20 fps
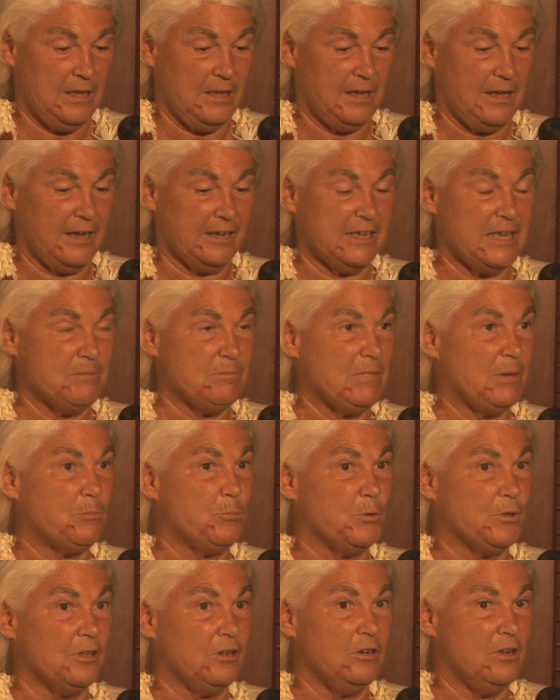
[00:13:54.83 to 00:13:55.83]
and came
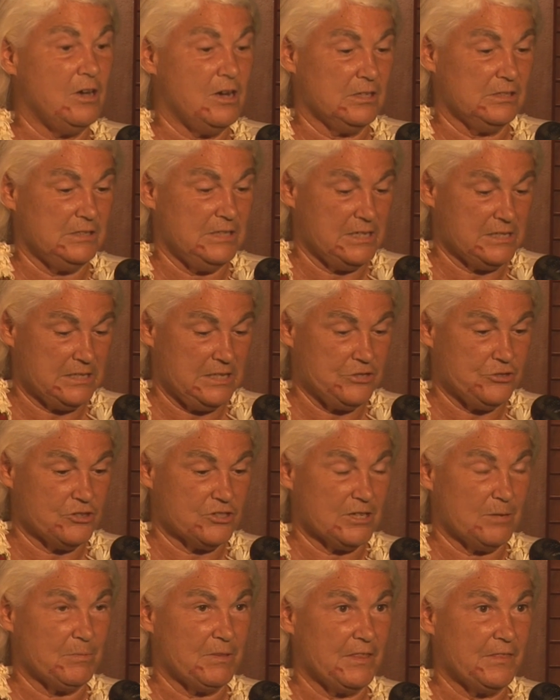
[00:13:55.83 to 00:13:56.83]
up with a long list. These are
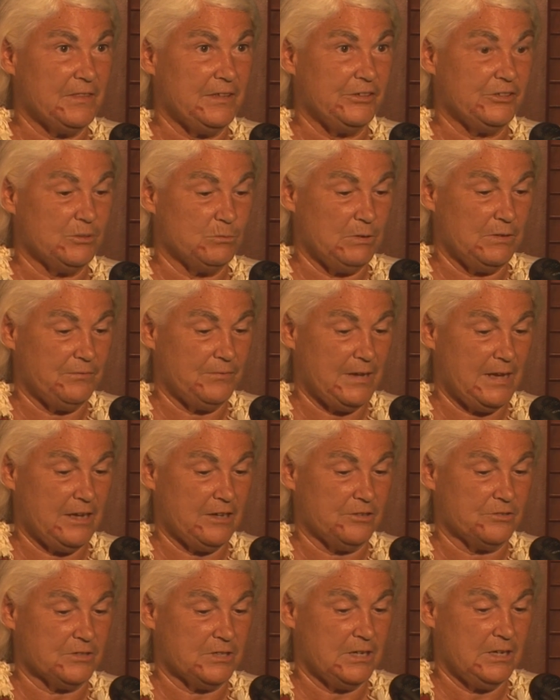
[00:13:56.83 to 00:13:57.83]
some of the things that we
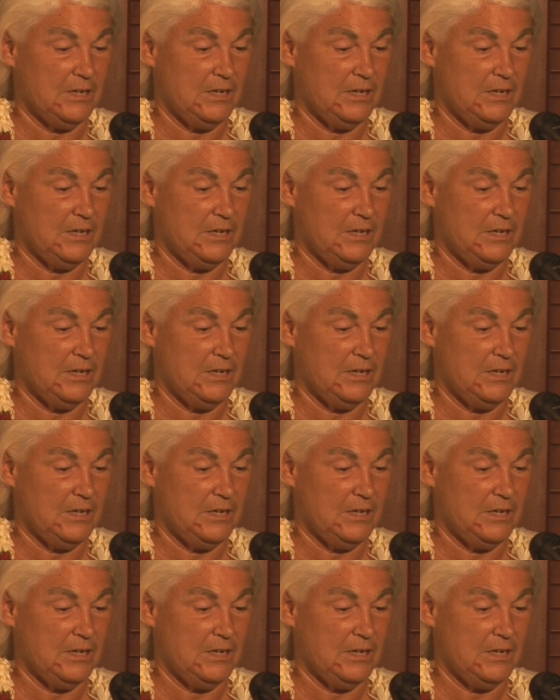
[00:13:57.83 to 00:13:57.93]
found.